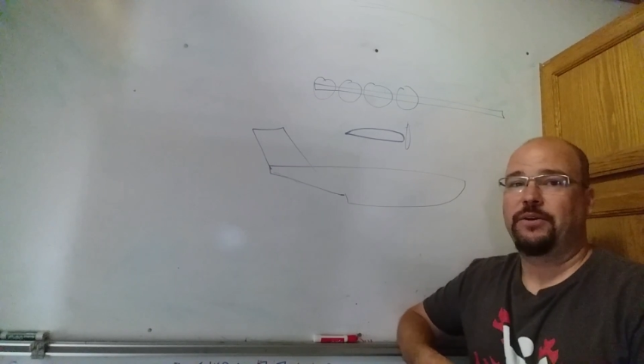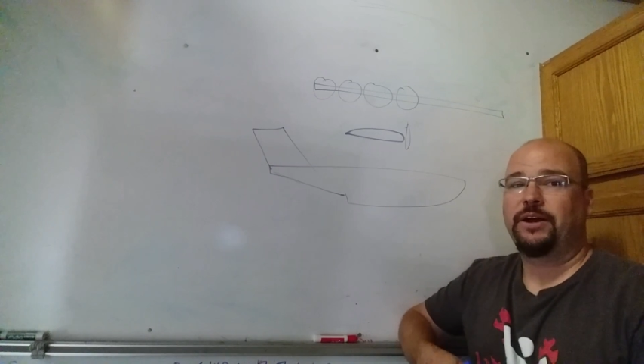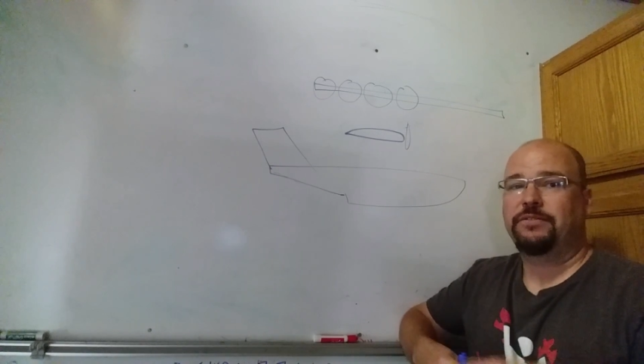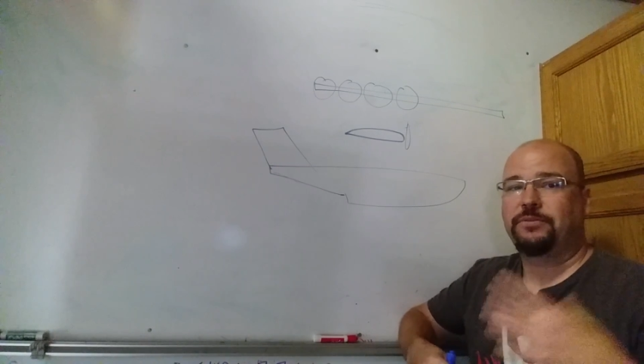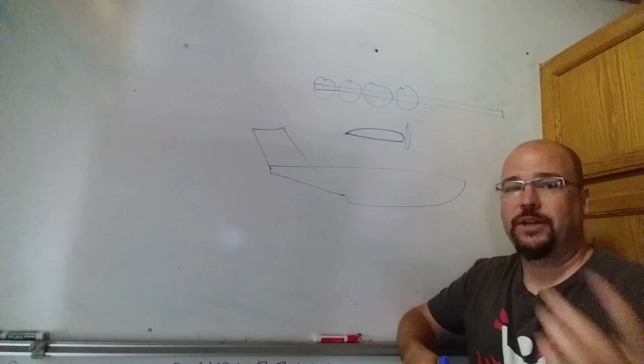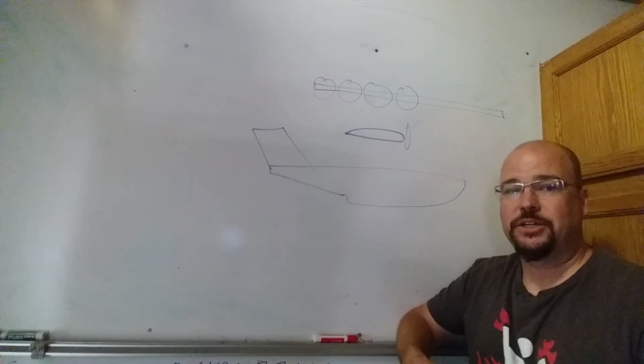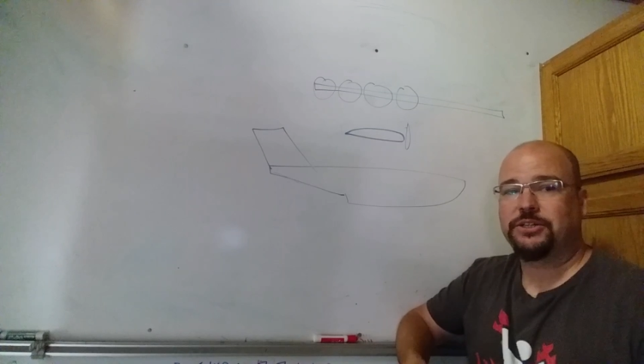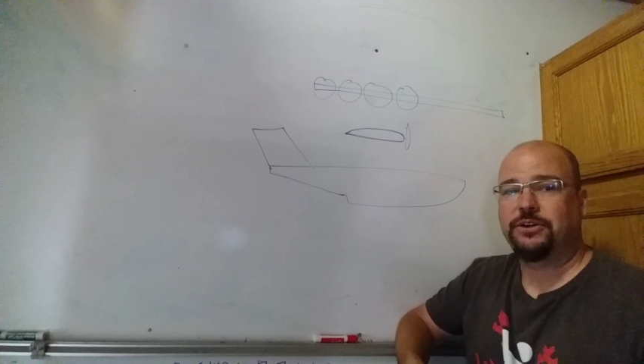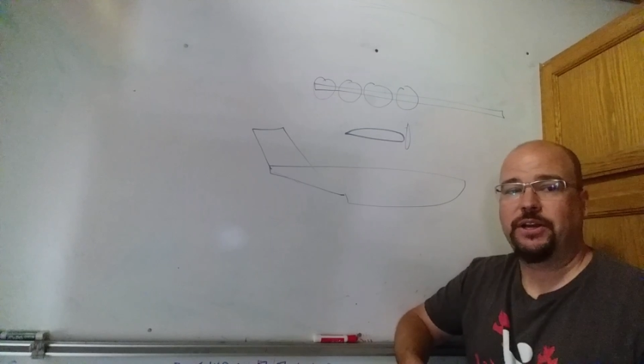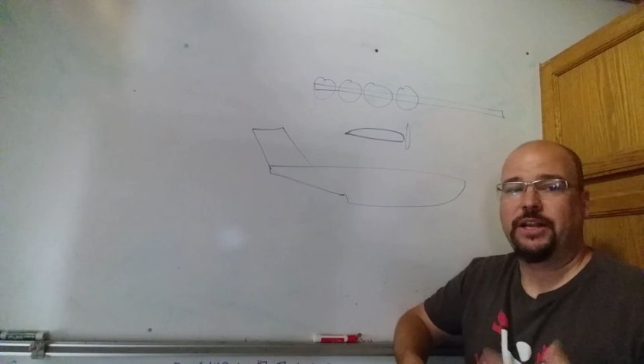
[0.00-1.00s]
I don't have to
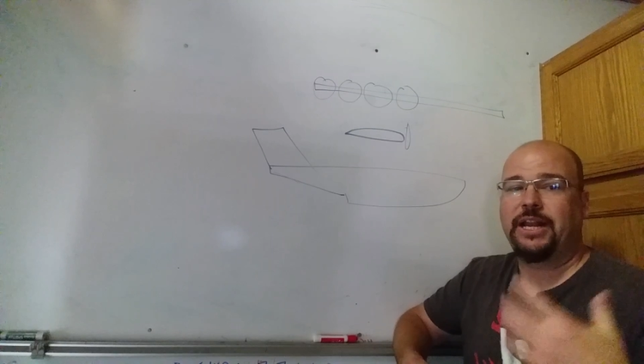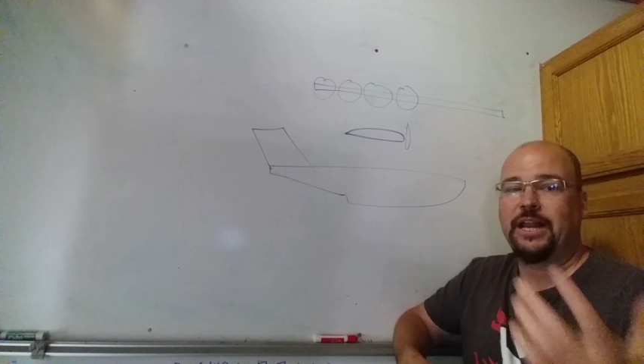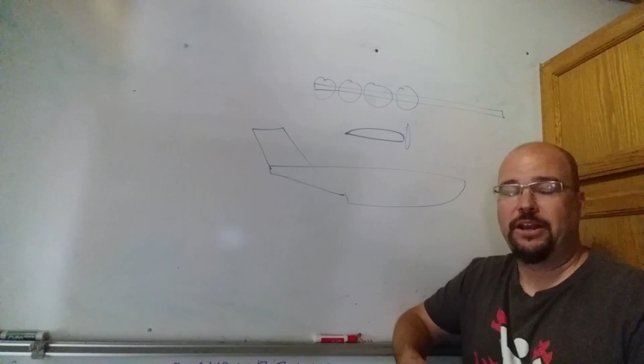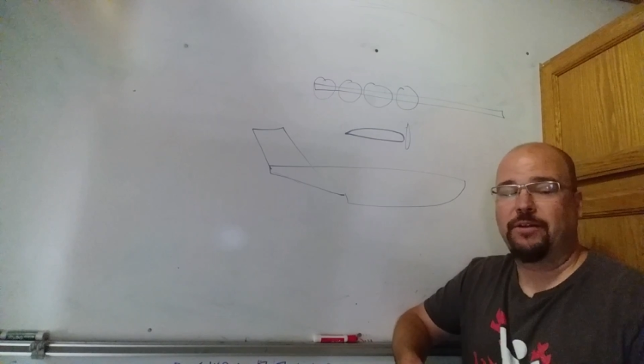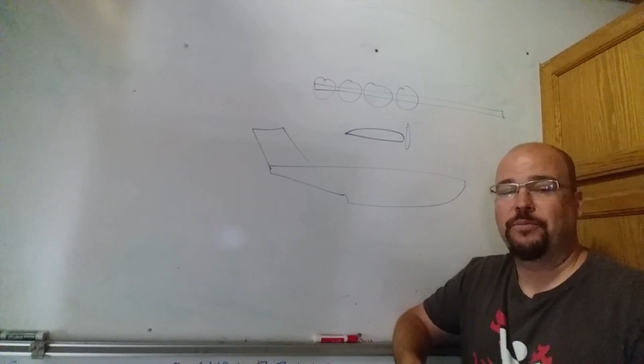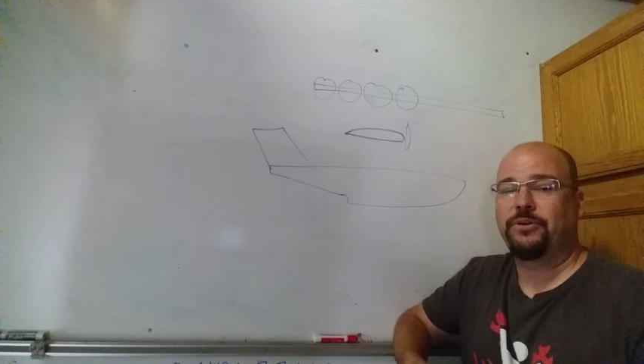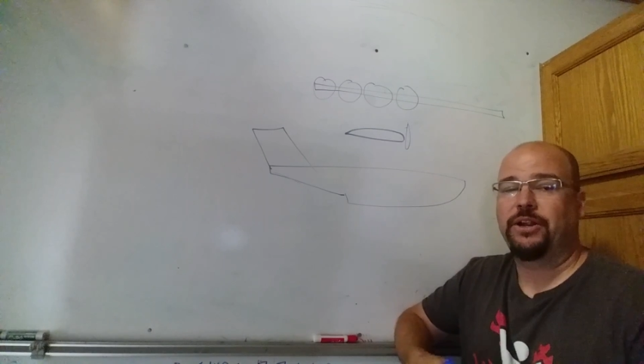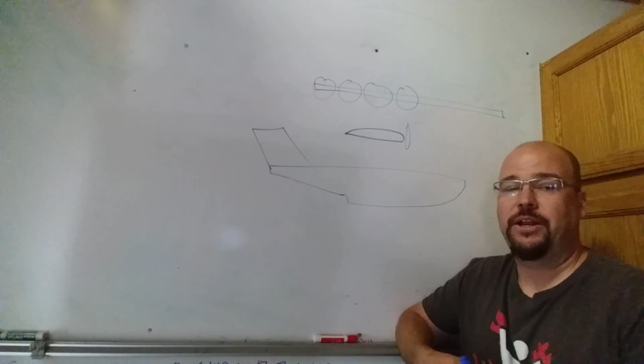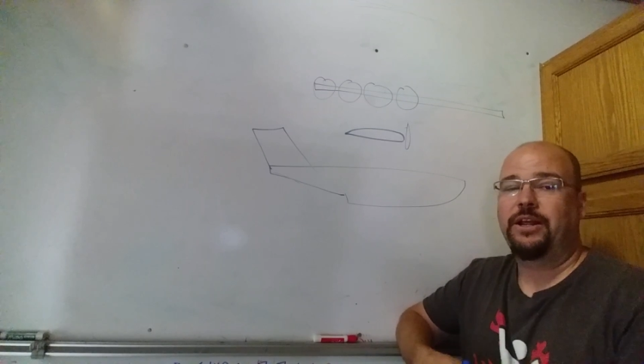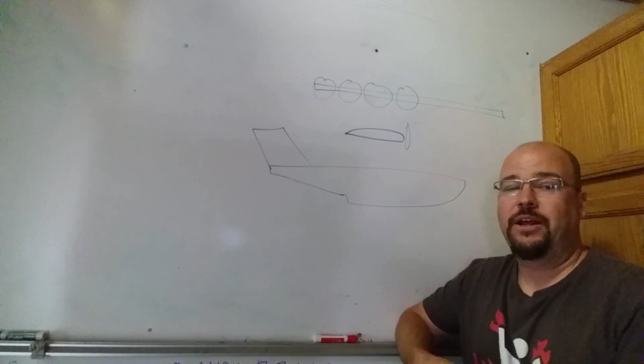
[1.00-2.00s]
register it and
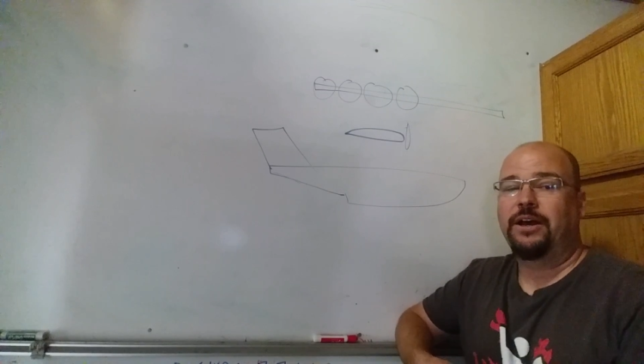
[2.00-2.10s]
number it.